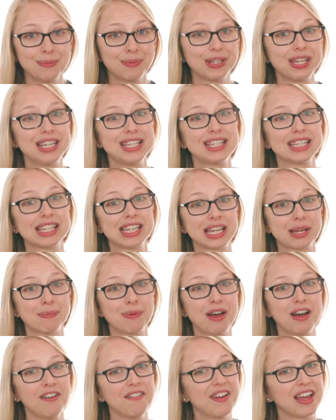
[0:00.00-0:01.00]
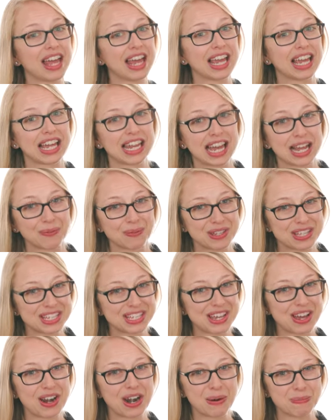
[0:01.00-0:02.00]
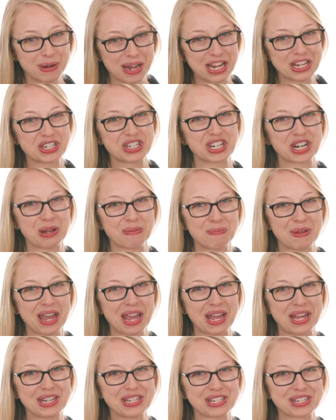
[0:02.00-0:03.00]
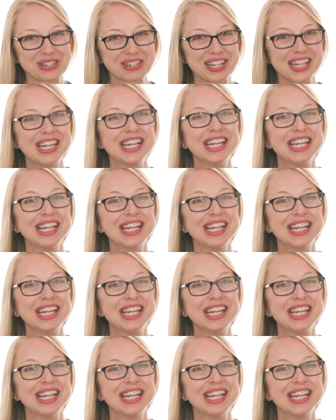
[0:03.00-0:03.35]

Please click above and connect with us on our Patreon page.